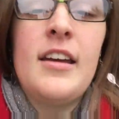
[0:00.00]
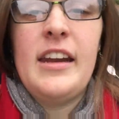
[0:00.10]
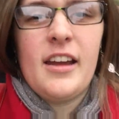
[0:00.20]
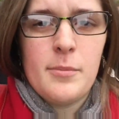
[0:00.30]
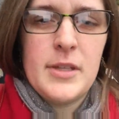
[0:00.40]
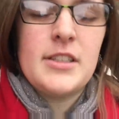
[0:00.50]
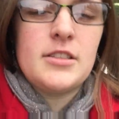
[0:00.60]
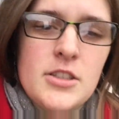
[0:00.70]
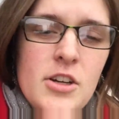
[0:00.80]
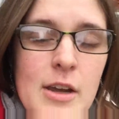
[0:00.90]
and I got
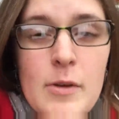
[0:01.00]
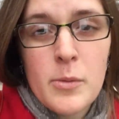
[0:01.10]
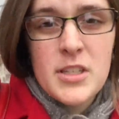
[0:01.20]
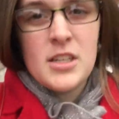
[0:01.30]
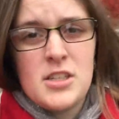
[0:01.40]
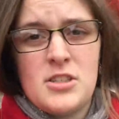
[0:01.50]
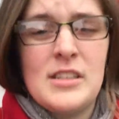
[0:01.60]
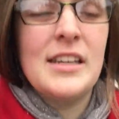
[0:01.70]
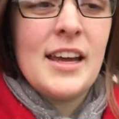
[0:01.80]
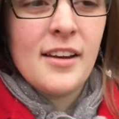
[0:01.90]
biscuits and gravy, which I
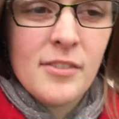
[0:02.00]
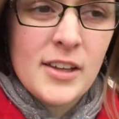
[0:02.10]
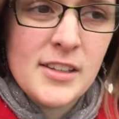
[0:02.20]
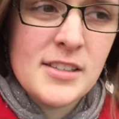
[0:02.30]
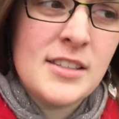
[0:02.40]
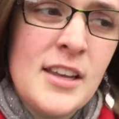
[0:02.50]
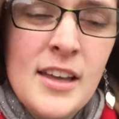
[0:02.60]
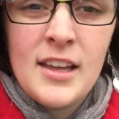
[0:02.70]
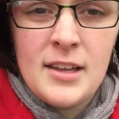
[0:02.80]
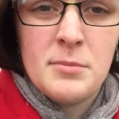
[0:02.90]
shouldn't have because
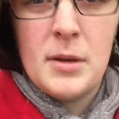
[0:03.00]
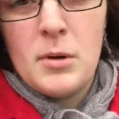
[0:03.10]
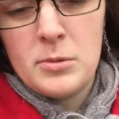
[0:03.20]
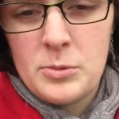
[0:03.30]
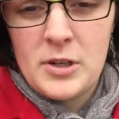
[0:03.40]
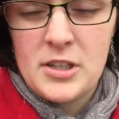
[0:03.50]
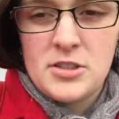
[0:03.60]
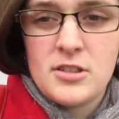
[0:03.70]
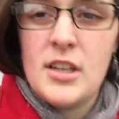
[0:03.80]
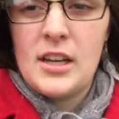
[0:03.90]
my mom's pretty
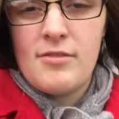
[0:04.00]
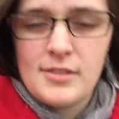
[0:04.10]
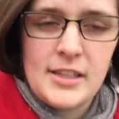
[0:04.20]
sure I have